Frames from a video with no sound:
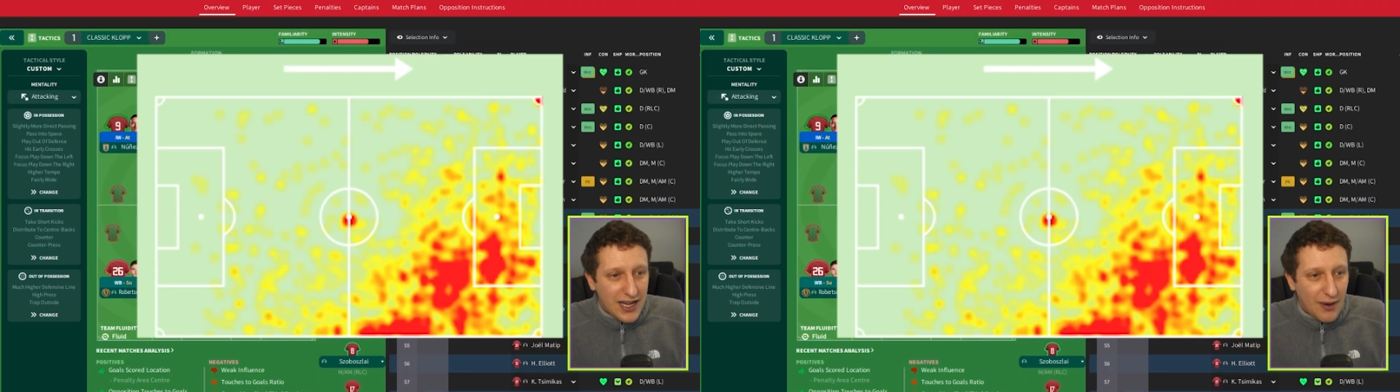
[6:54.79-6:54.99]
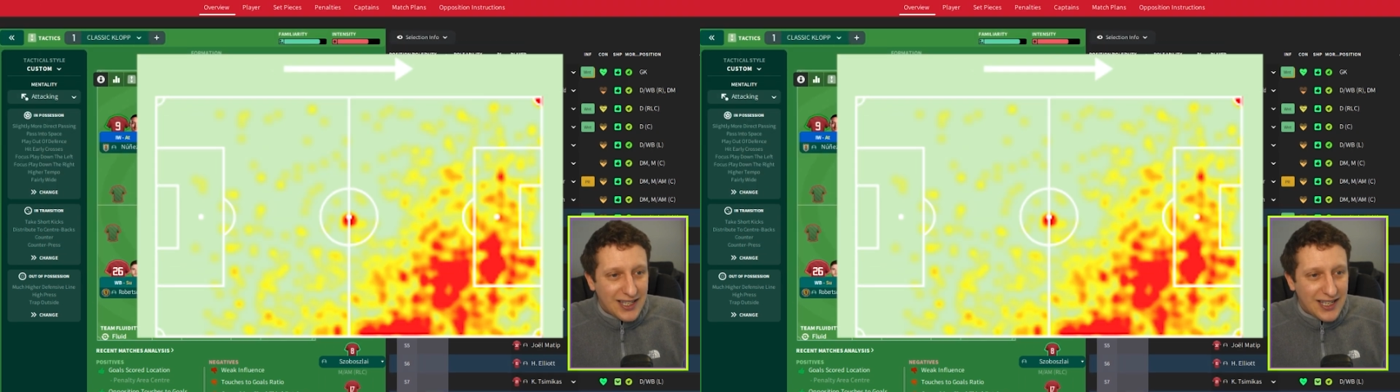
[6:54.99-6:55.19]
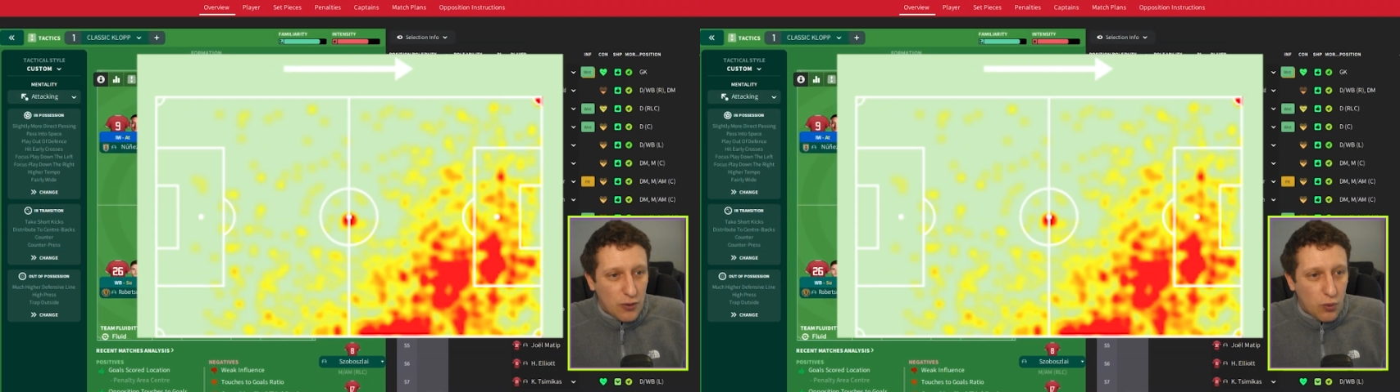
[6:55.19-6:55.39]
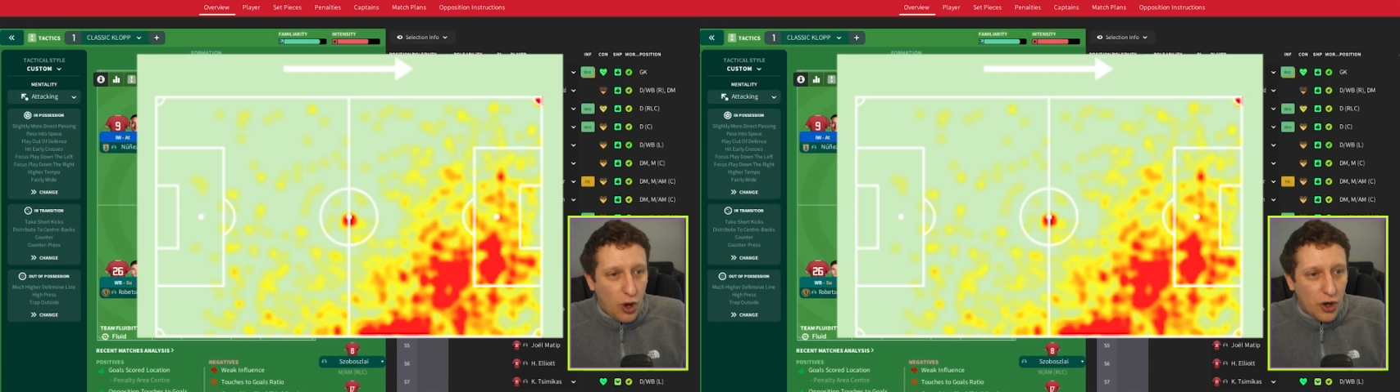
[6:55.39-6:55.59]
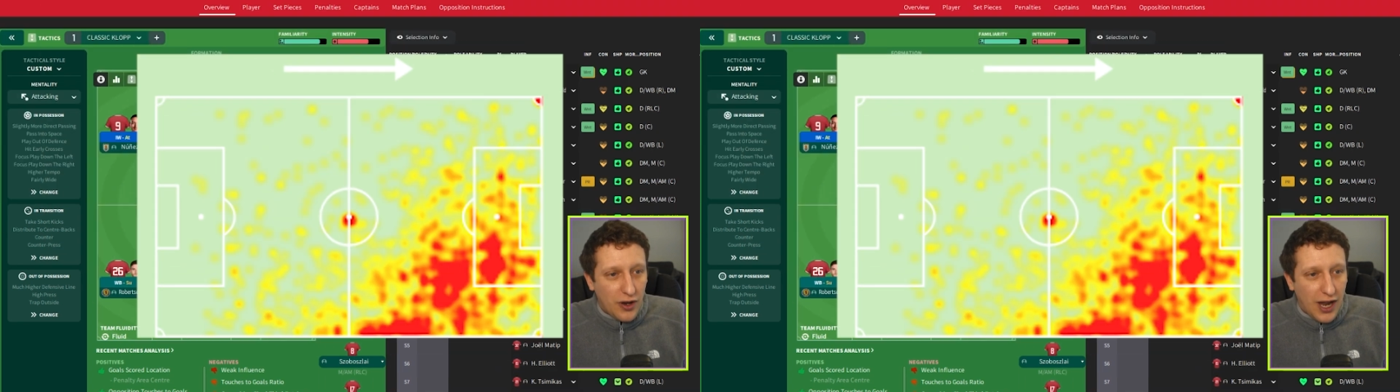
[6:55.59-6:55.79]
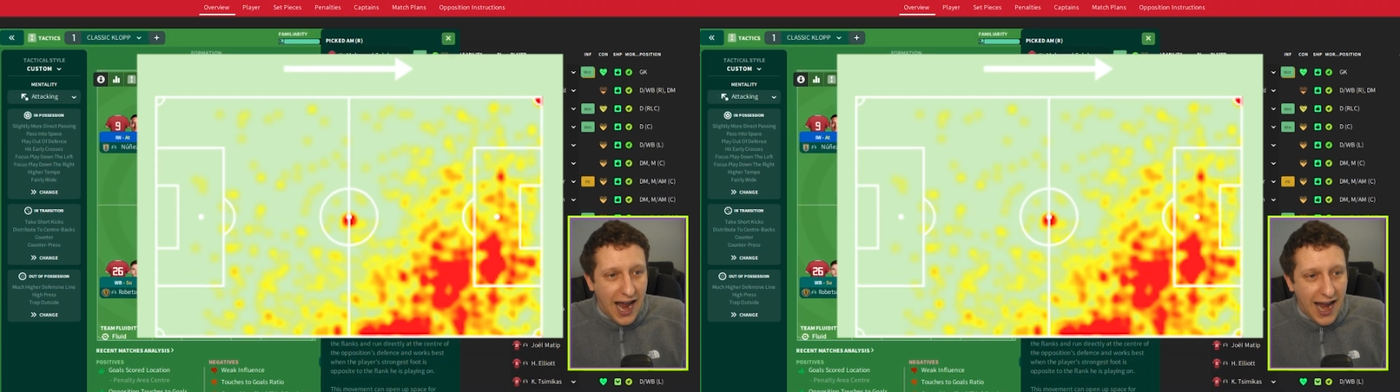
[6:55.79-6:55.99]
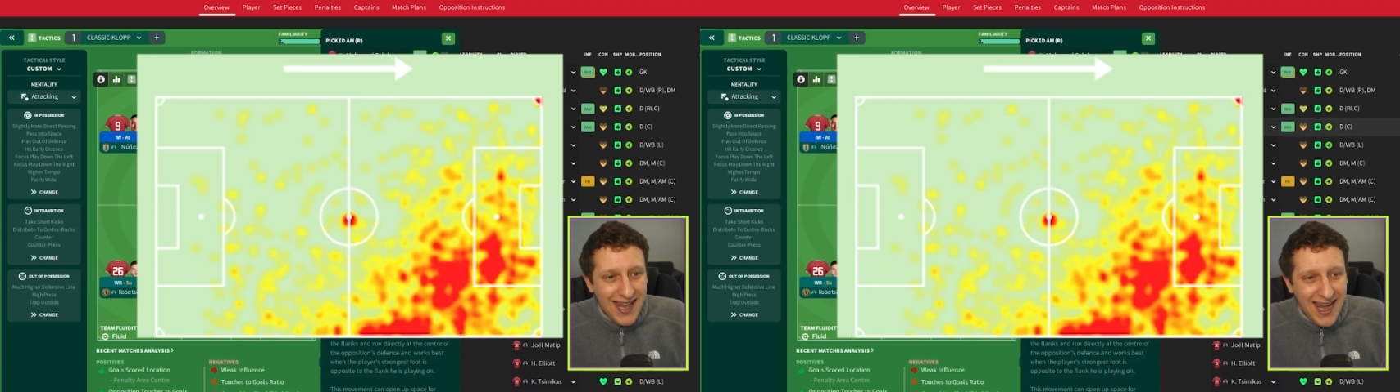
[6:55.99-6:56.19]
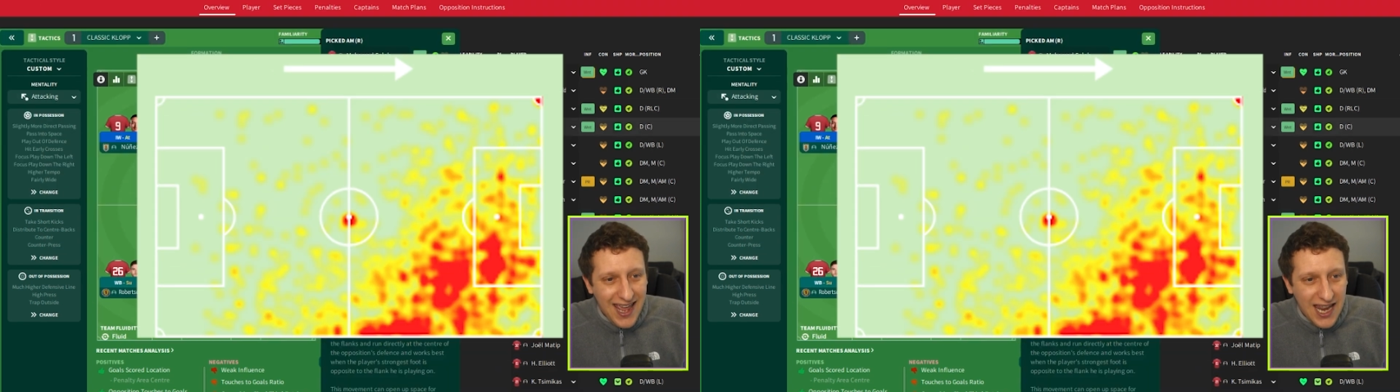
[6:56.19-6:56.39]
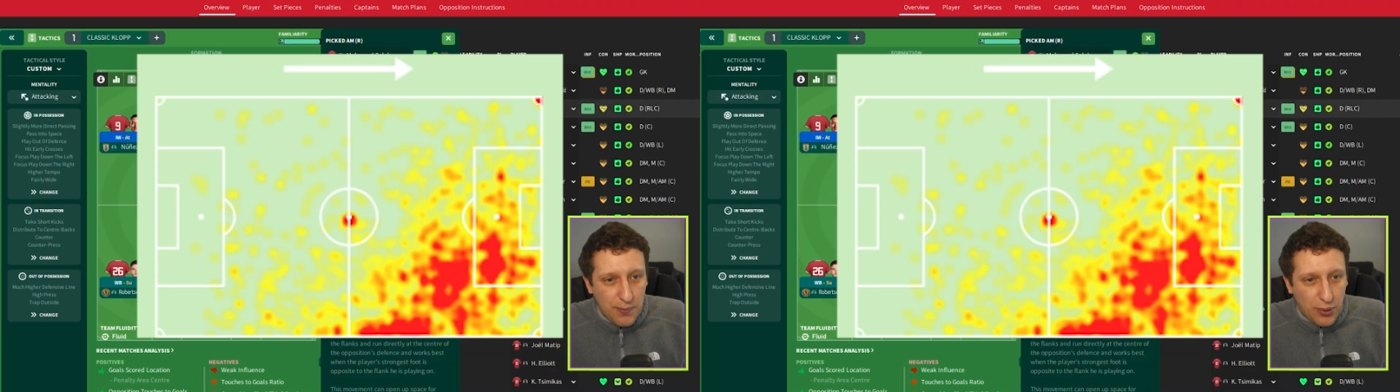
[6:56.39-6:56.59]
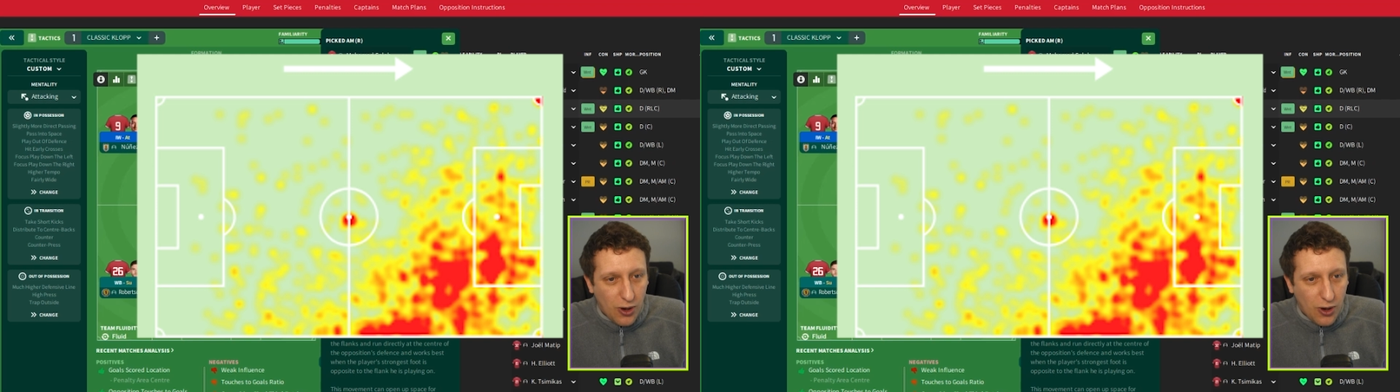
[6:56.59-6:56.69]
Now, I nearly put